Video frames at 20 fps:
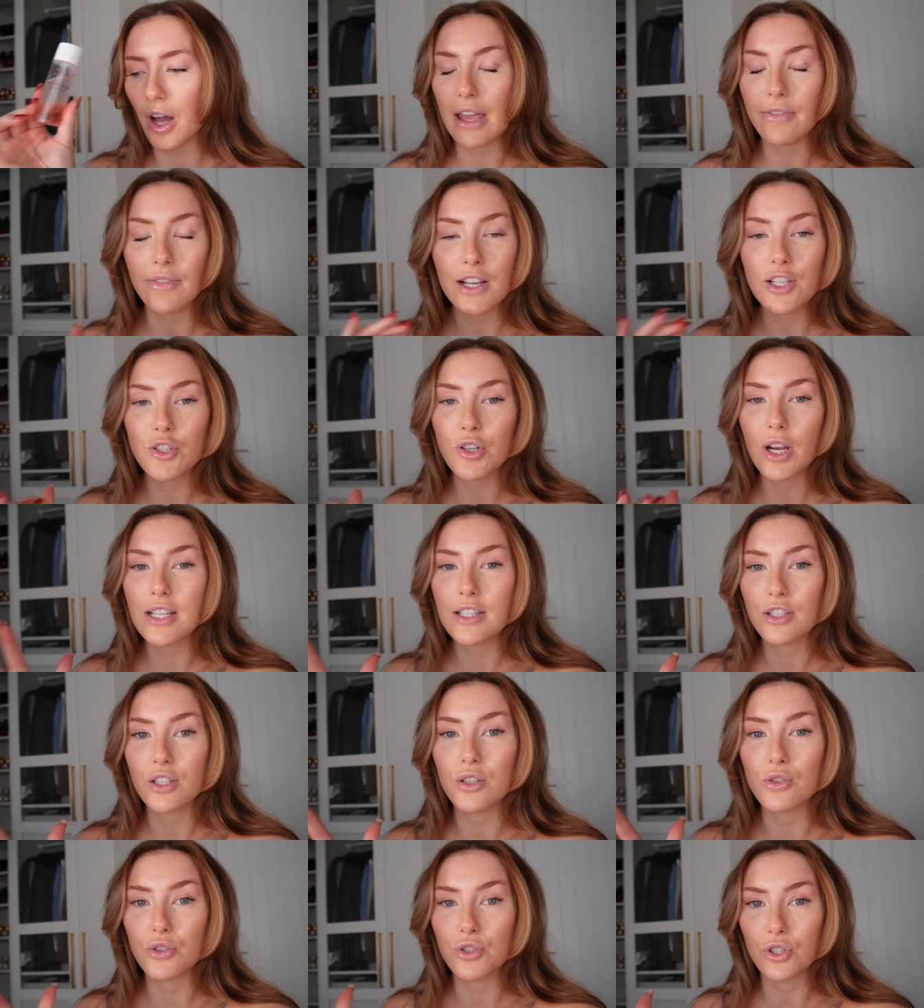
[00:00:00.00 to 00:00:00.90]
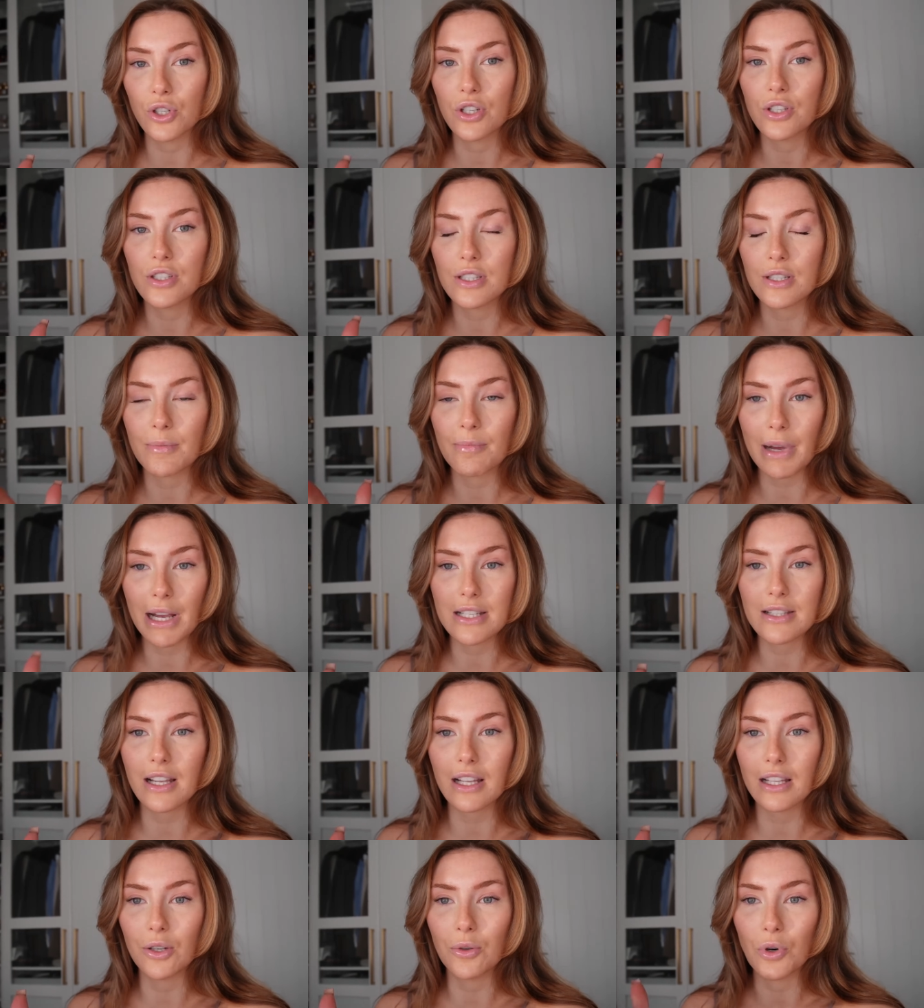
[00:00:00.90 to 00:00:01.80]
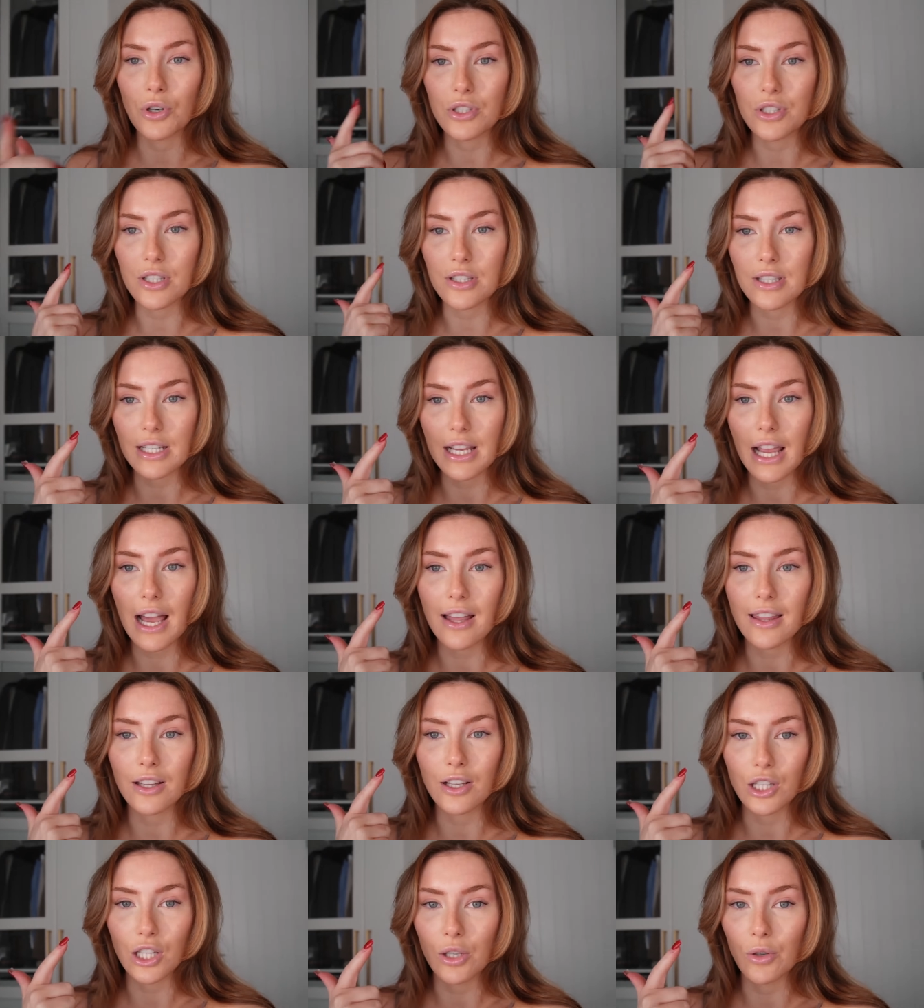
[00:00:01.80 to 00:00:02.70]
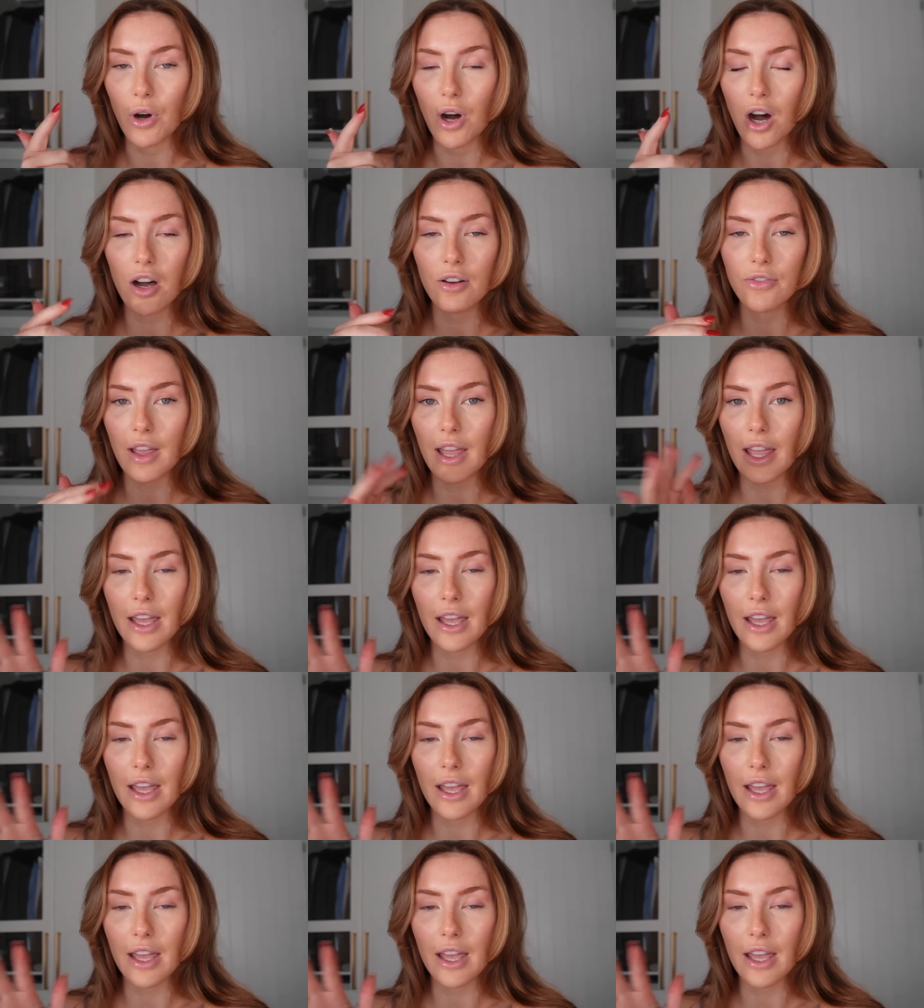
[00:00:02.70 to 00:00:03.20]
If I try to use just micellar water to get the glue off